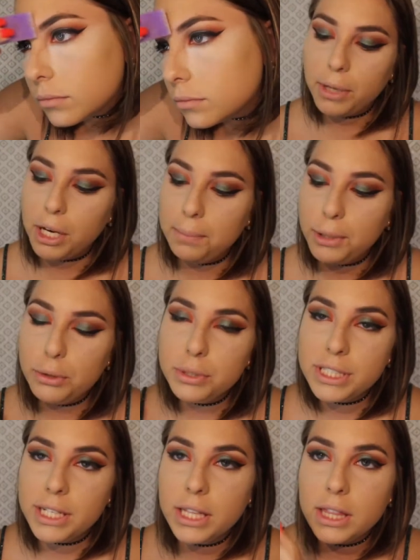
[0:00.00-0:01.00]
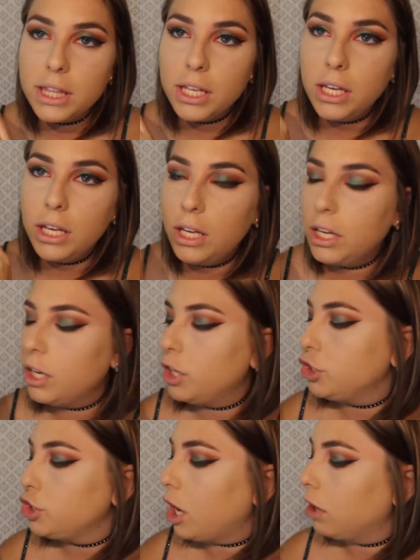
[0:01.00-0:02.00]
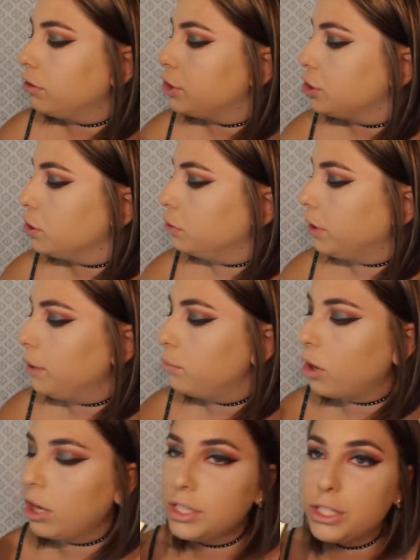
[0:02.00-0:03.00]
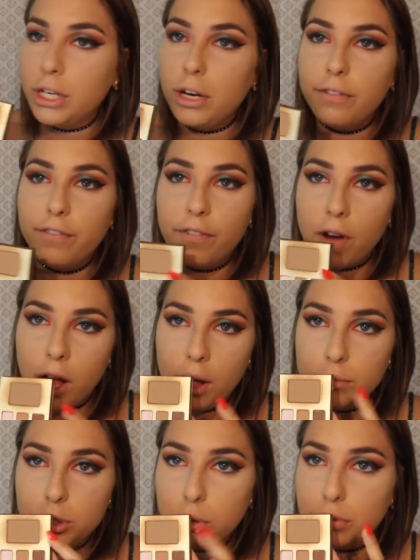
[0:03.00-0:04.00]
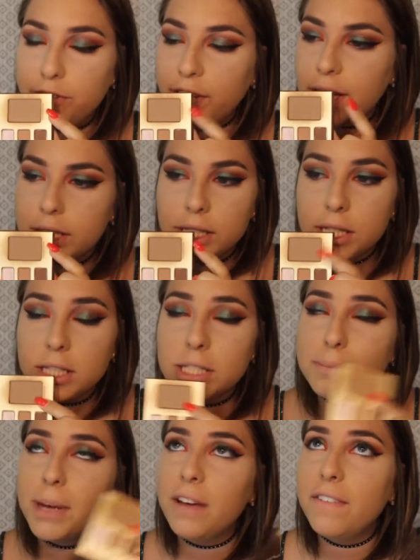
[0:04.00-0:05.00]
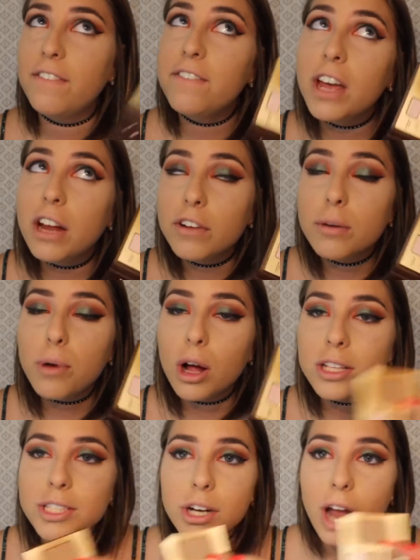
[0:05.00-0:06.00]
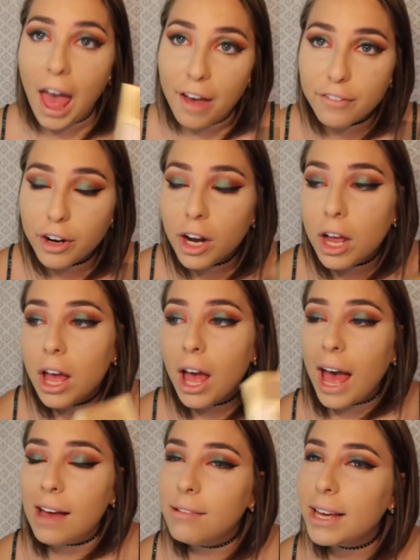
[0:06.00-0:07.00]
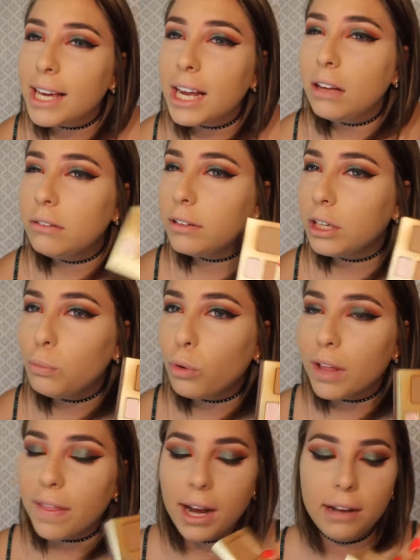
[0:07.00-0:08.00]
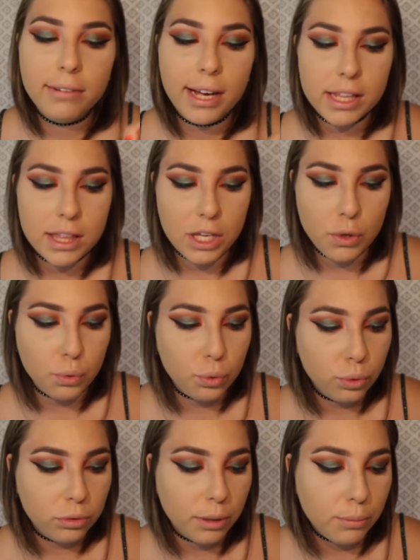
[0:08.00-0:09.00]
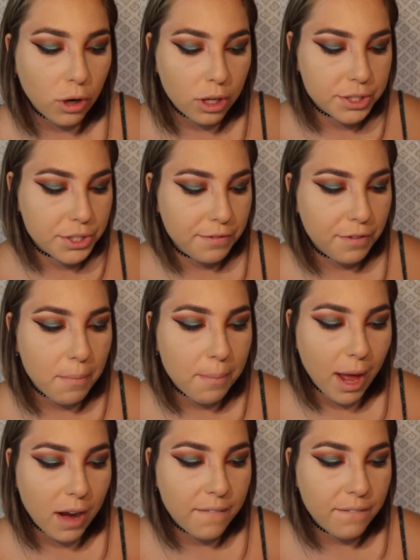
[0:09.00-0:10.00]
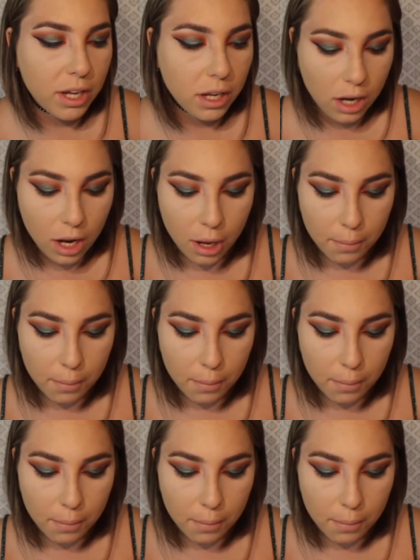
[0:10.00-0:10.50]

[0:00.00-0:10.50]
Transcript: I'm going to be using the Chocolate Soleil bronzer from Too Faced. This is my favorite bronzer ever. I like it a little more than I like the Hoola bronzer from Benefit,